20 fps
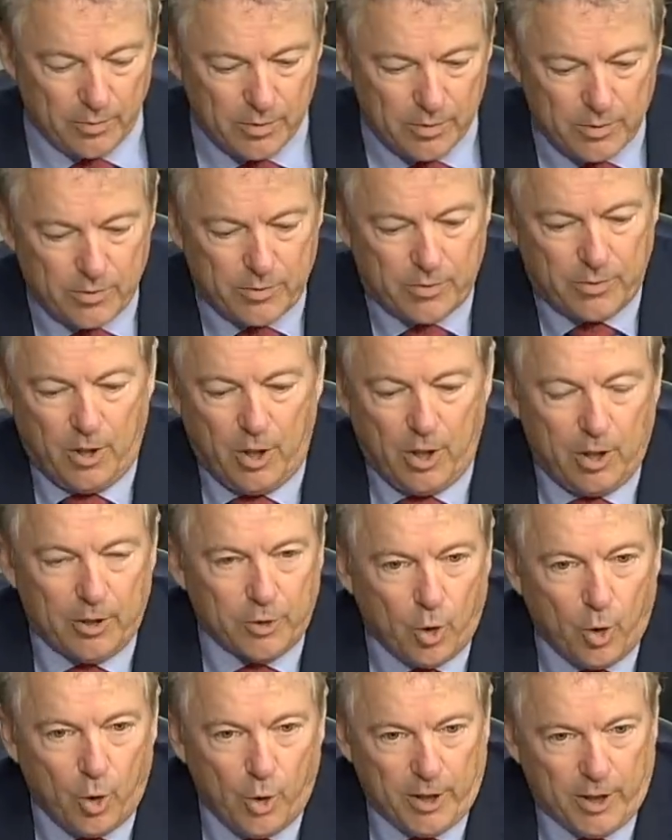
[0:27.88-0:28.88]
This is an
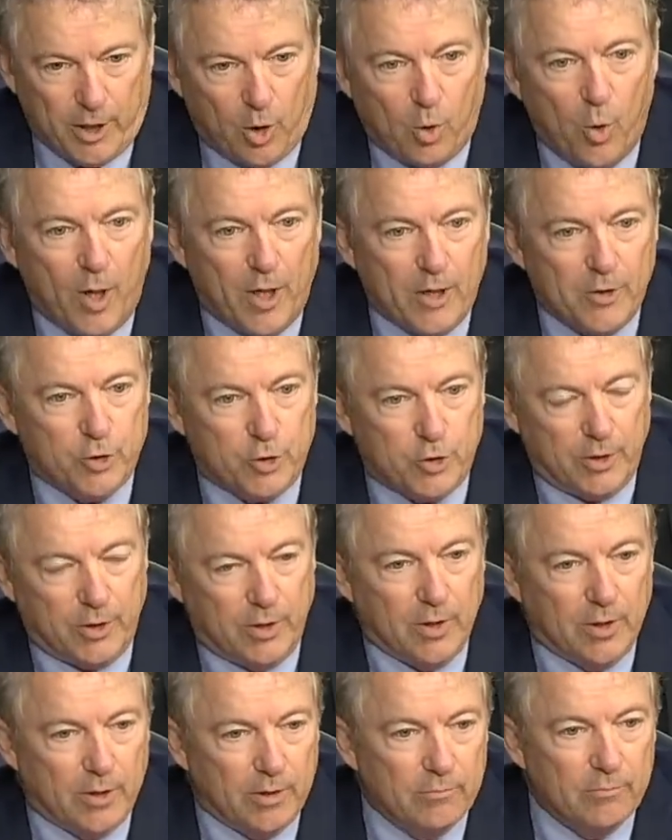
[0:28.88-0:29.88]
ongoing
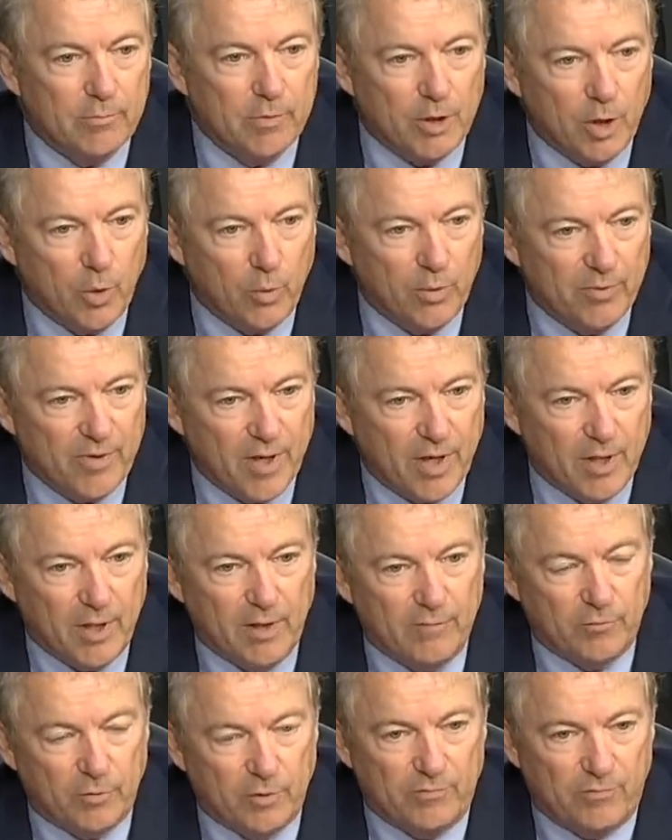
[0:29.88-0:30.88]
question, and you know we've had
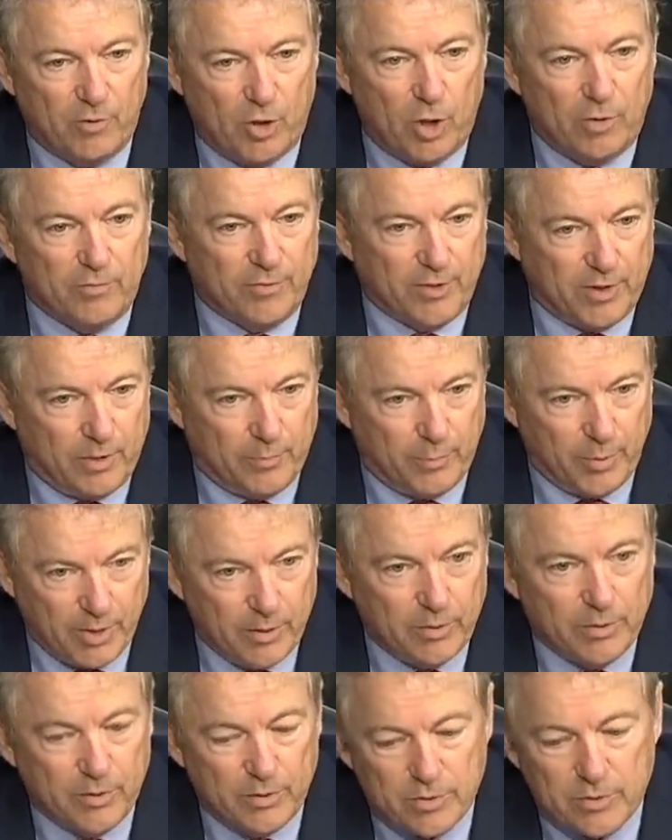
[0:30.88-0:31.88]
ever-evolving
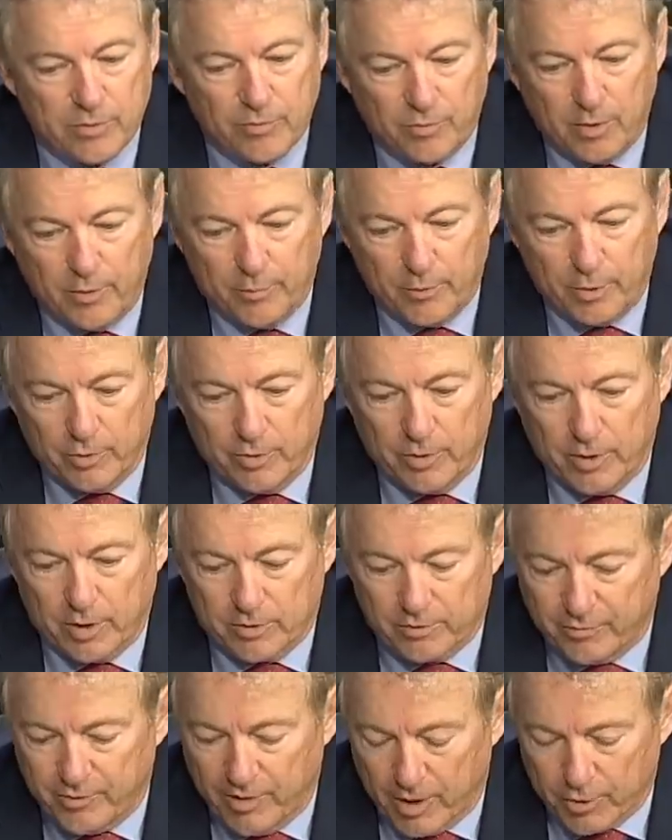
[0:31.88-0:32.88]
opinions from you,
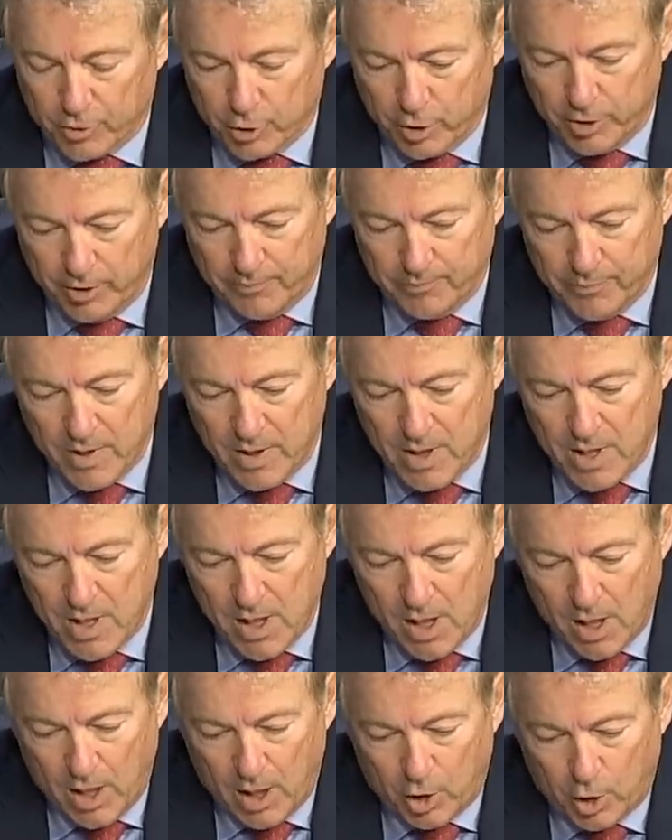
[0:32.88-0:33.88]
Doctor Fauci.
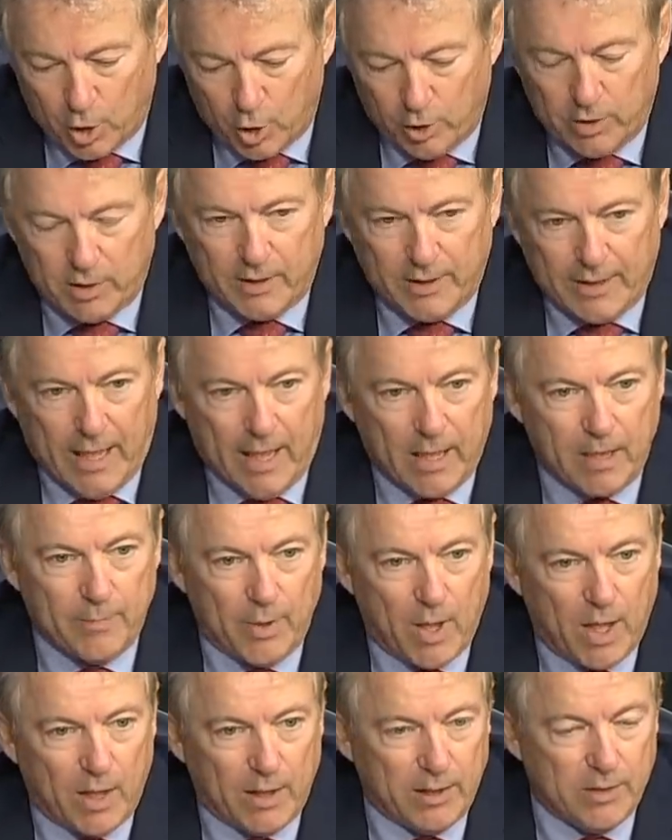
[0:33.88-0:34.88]
Currently,
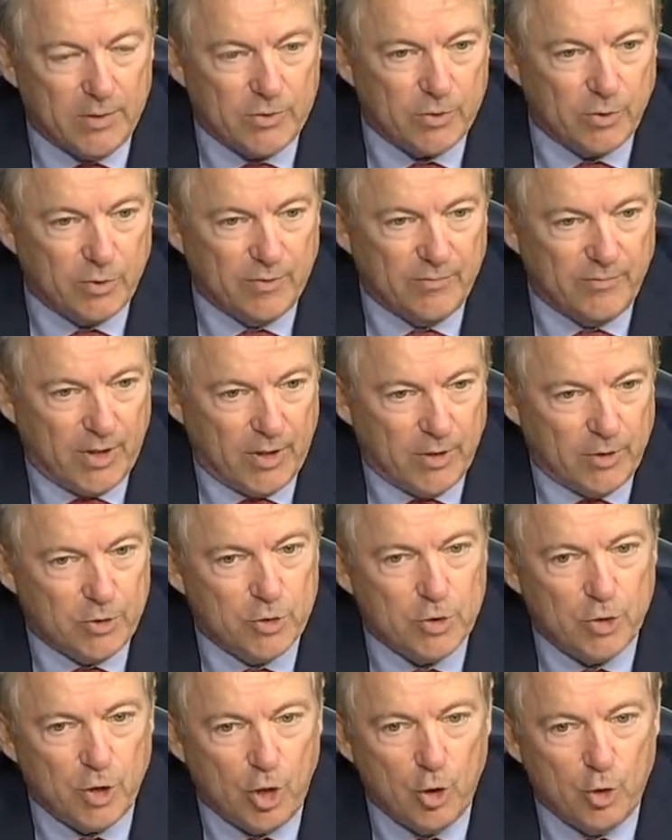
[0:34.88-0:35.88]
antibody surveys
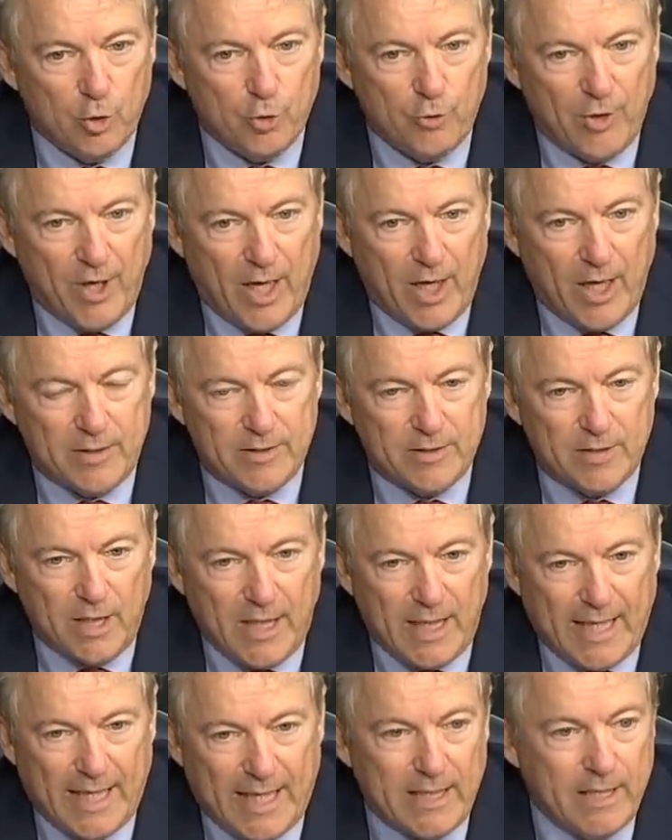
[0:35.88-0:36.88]
show that
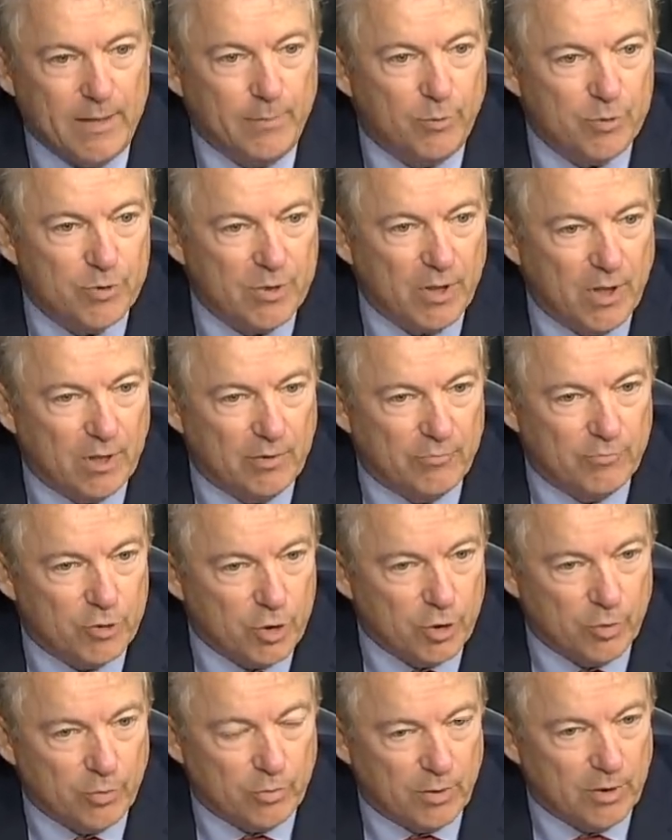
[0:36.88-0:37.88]
uh, eighty percent of
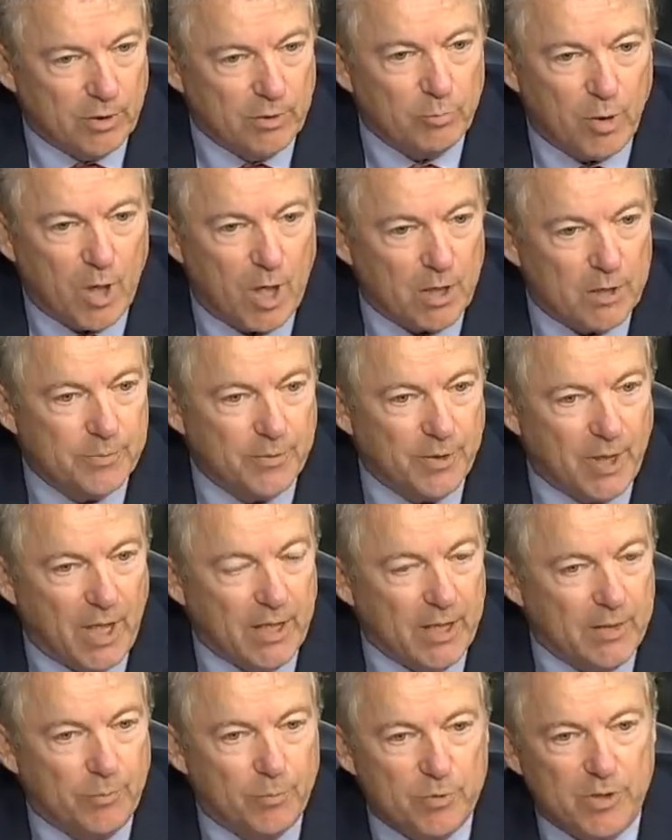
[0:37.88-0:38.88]
children, approximately
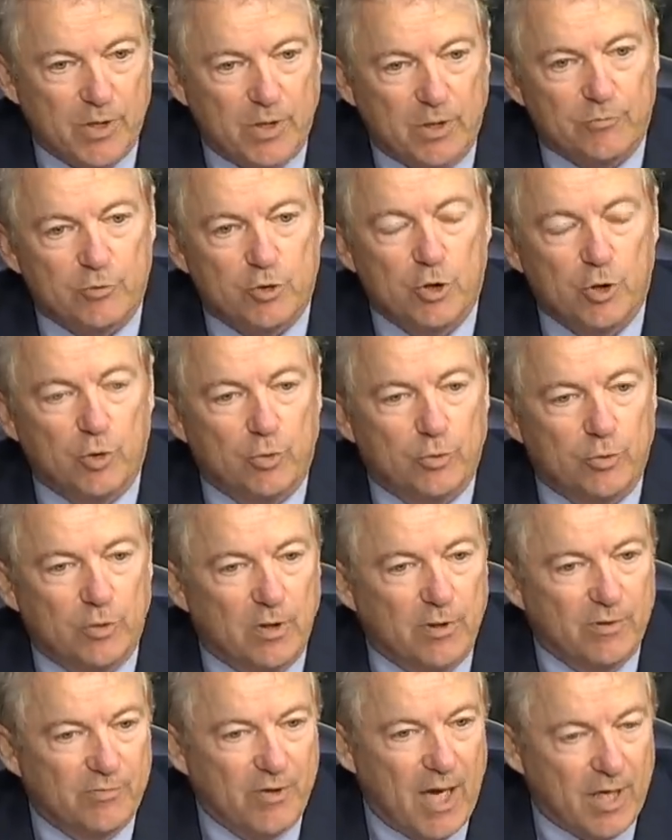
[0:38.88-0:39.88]
eighty percent of
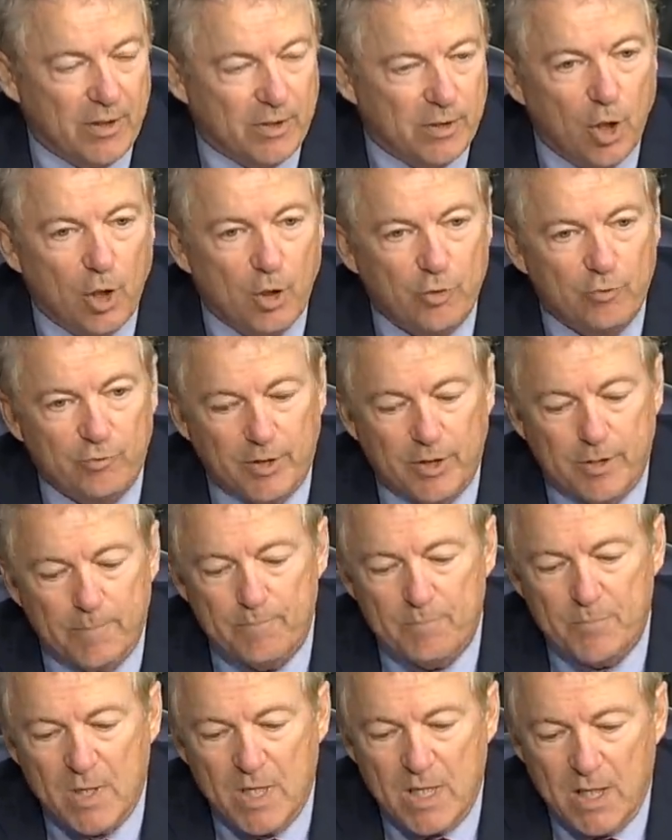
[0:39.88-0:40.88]
children, have had
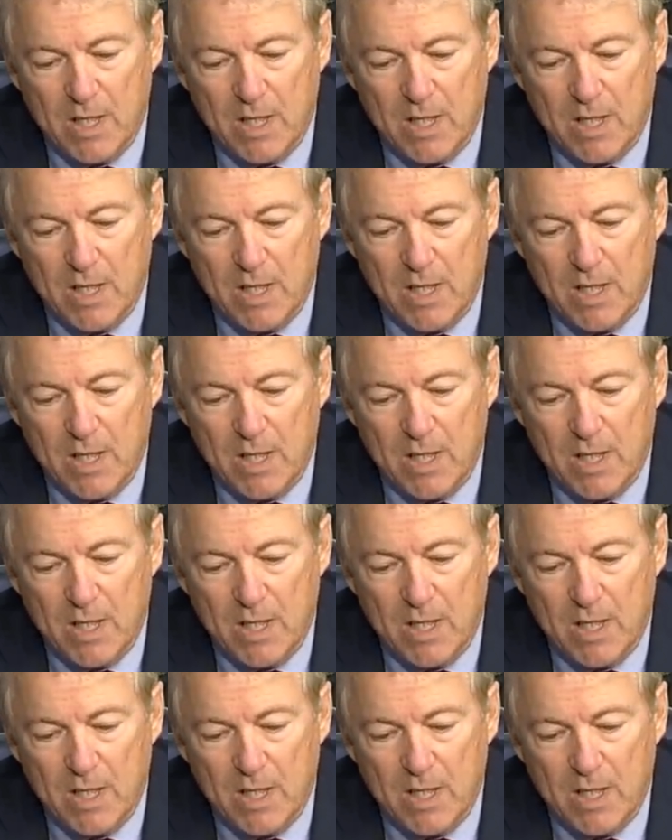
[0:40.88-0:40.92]
COVID,